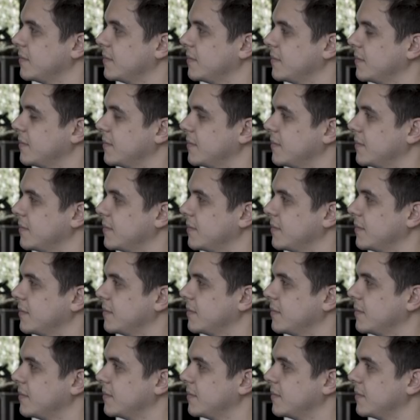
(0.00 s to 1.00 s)

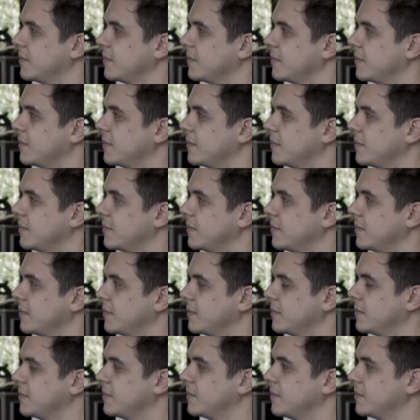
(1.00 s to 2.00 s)

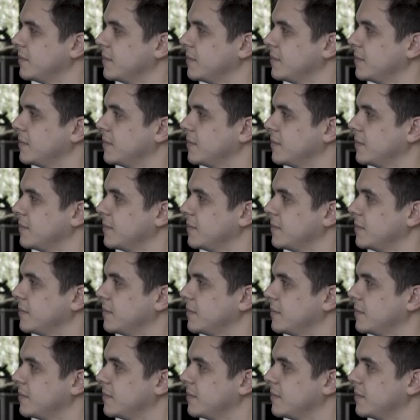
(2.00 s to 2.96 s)
The person shown says nothing.